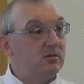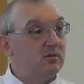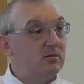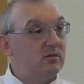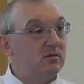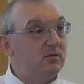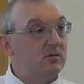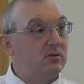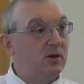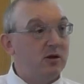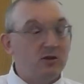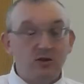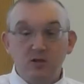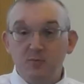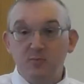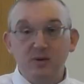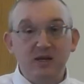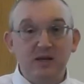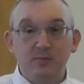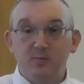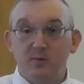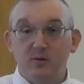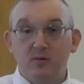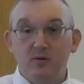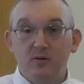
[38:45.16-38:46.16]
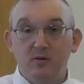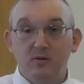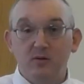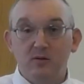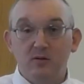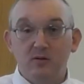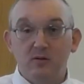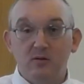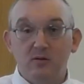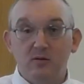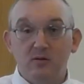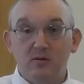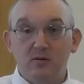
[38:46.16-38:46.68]
not the people.
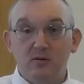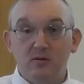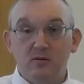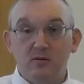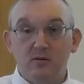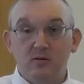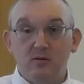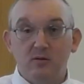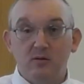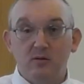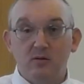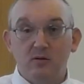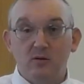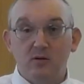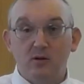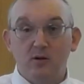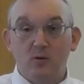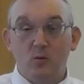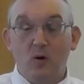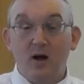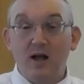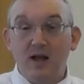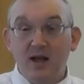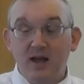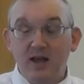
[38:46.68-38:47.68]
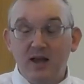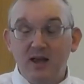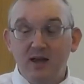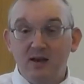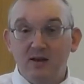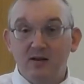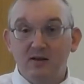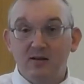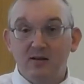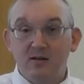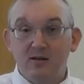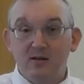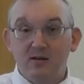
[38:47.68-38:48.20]
Why?
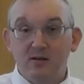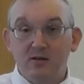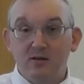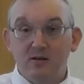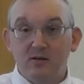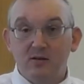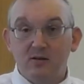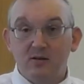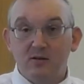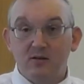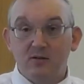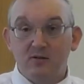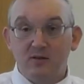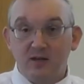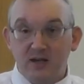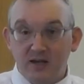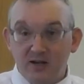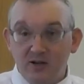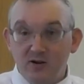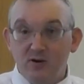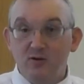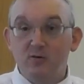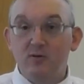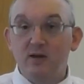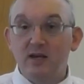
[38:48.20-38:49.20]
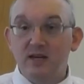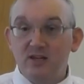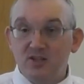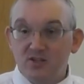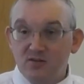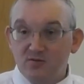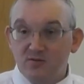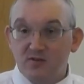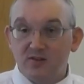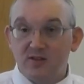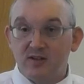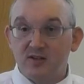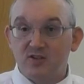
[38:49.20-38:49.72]
The inner reason
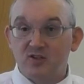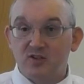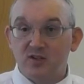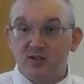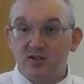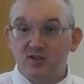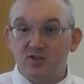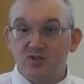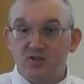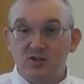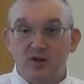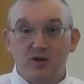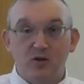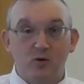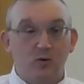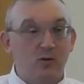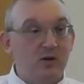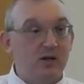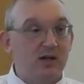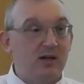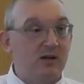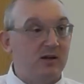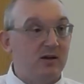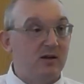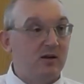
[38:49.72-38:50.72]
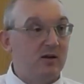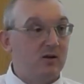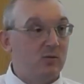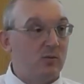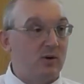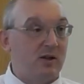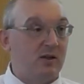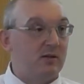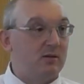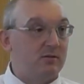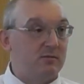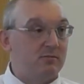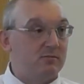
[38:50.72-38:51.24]
for this is not only,
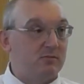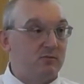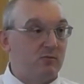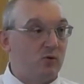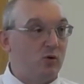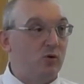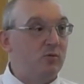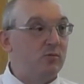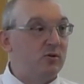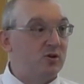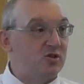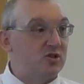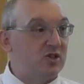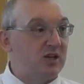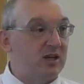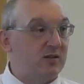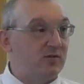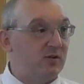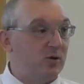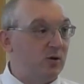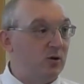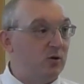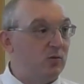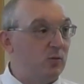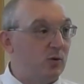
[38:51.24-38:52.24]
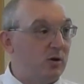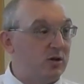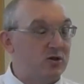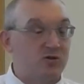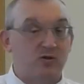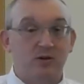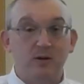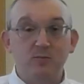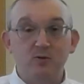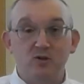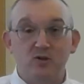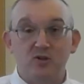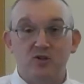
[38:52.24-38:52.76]
well, Rome doesn't give a hoot what
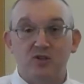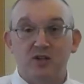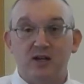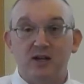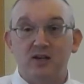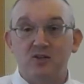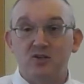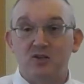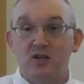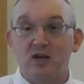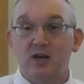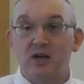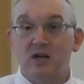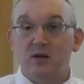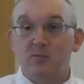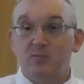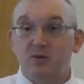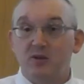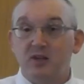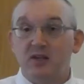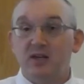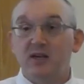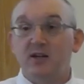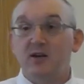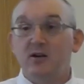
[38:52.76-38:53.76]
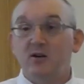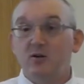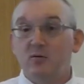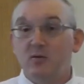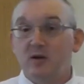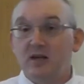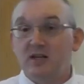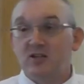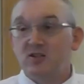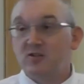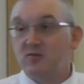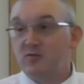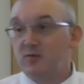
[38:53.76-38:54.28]
Scripture says, but the inner
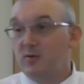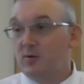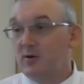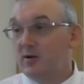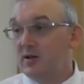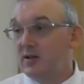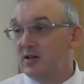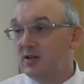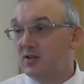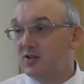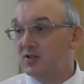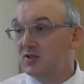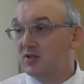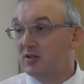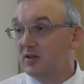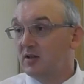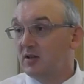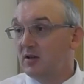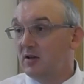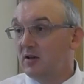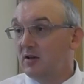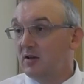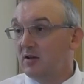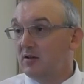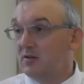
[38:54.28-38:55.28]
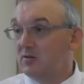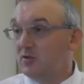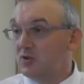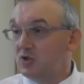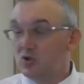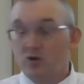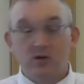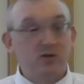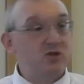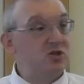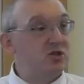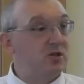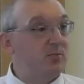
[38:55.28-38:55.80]
reason for it is the
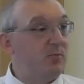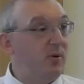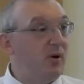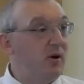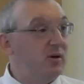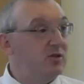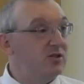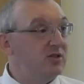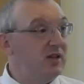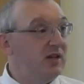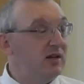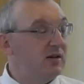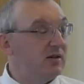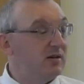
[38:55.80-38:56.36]
church is apostate.